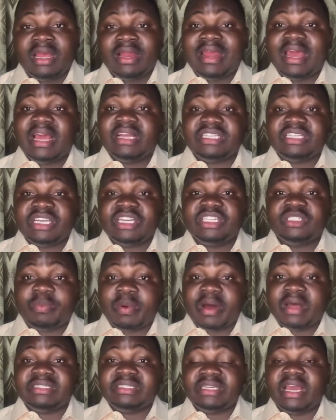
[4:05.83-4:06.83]
Let each
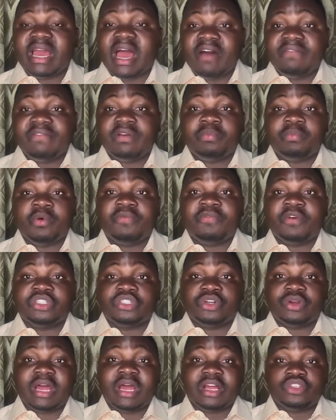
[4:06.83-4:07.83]
party have a
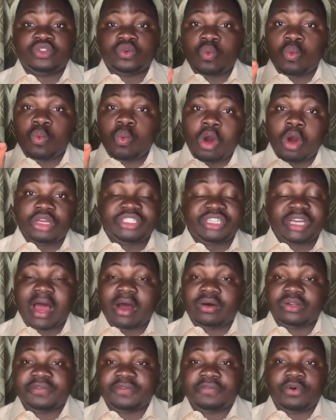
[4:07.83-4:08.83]
professional to watch
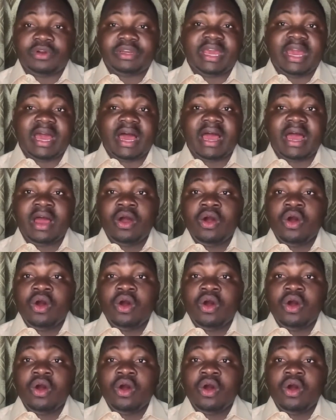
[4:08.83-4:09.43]
out for their